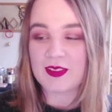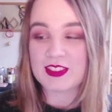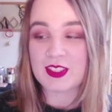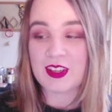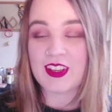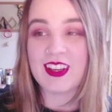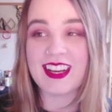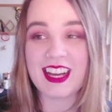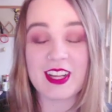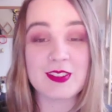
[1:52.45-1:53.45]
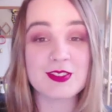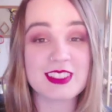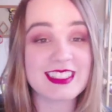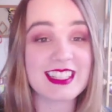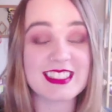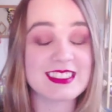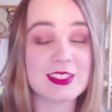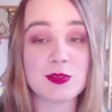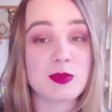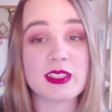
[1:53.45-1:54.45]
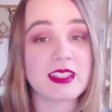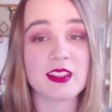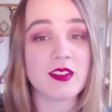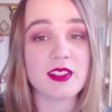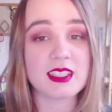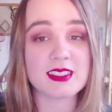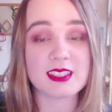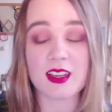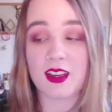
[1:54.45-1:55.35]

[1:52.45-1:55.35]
So I still really love this.